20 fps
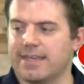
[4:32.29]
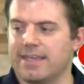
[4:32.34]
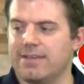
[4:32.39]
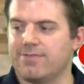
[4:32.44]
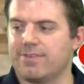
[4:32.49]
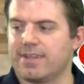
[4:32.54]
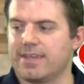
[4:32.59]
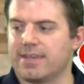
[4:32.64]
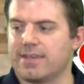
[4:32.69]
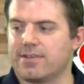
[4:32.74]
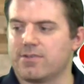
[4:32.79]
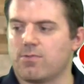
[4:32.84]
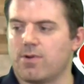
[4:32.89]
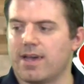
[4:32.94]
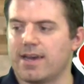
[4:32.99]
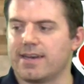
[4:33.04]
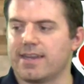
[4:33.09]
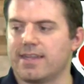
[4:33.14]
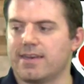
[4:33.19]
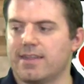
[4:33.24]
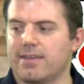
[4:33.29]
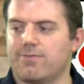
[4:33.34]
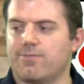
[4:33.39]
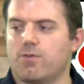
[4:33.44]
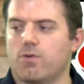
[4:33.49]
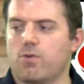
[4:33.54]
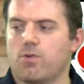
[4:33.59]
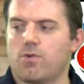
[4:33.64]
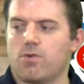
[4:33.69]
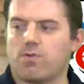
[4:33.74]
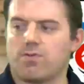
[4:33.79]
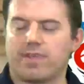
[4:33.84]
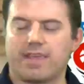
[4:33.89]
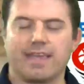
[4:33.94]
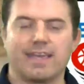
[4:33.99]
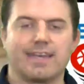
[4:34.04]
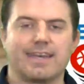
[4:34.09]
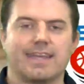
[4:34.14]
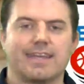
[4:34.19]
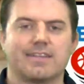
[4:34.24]
evening for the
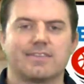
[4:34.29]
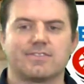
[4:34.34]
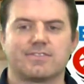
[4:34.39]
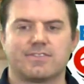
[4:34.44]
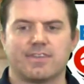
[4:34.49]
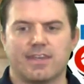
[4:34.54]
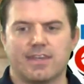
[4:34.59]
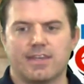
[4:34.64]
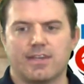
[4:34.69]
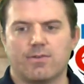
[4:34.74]
Indians